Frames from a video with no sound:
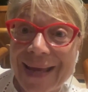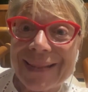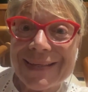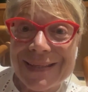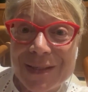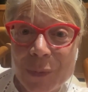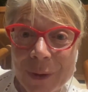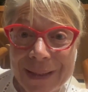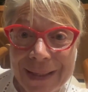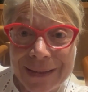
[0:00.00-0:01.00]
And this is
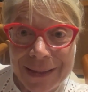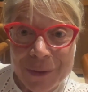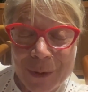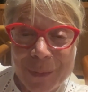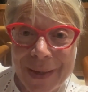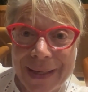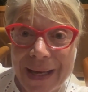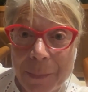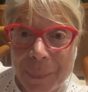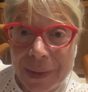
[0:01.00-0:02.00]
what I did with
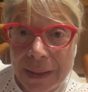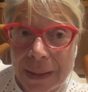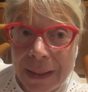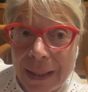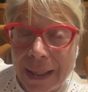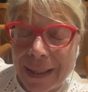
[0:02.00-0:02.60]
my company,